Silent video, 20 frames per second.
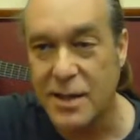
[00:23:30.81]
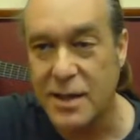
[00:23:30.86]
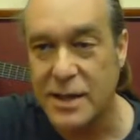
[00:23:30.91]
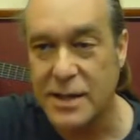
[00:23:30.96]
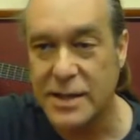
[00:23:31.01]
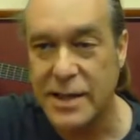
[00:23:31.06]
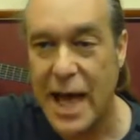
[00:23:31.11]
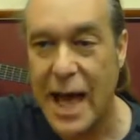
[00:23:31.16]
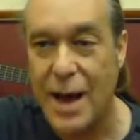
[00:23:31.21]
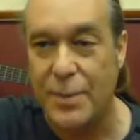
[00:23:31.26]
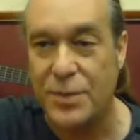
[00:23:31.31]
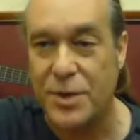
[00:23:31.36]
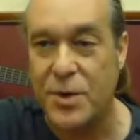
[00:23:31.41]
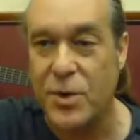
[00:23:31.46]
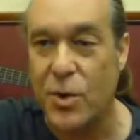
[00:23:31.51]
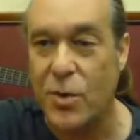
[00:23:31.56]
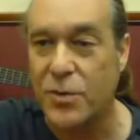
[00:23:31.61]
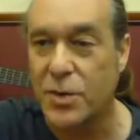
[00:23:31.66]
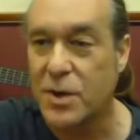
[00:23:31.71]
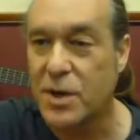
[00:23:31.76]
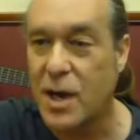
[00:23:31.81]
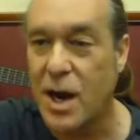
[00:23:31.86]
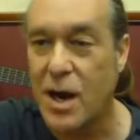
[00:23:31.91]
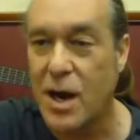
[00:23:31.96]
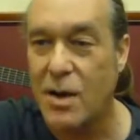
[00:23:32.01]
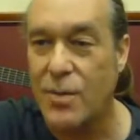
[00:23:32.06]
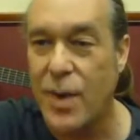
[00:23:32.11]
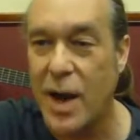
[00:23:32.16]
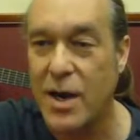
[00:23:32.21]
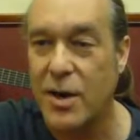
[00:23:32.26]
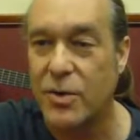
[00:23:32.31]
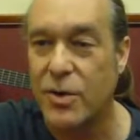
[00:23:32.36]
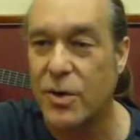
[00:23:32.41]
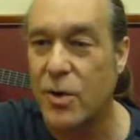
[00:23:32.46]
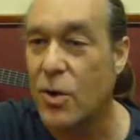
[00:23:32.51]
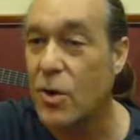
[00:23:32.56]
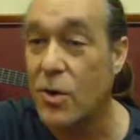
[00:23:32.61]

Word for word: Uh, adapt and overcome? I don't know.